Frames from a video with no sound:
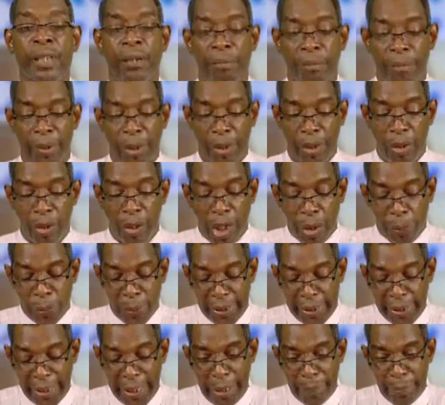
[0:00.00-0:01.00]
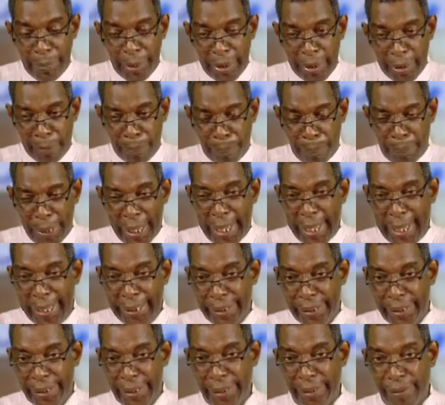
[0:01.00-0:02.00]
But God was able to
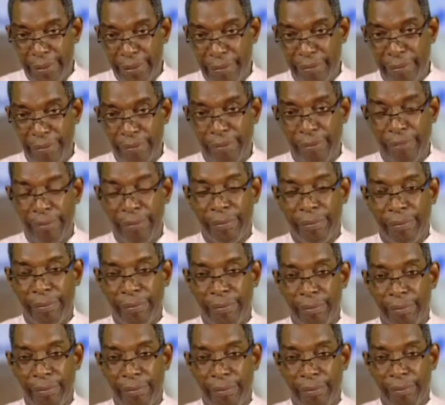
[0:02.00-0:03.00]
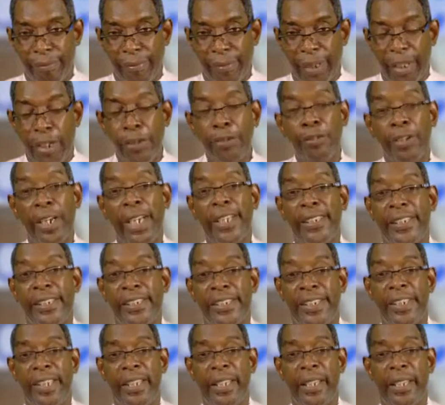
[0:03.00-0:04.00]
part the Red
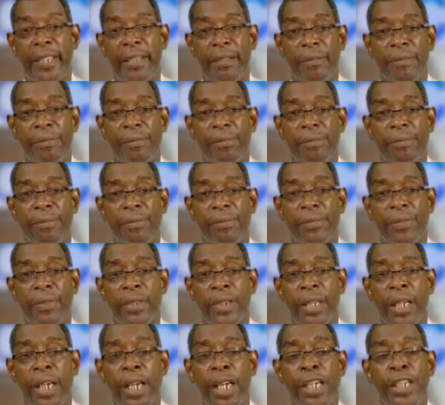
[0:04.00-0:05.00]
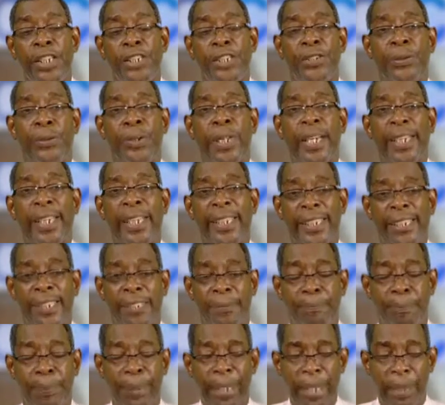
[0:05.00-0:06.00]
Sea so that
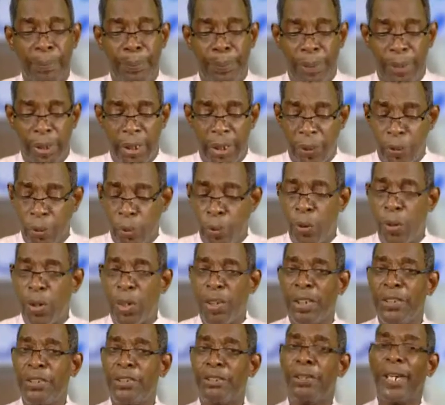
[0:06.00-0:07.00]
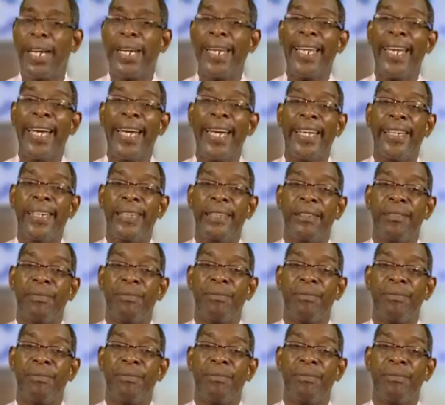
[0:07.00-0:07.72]
his people could walk on dry land.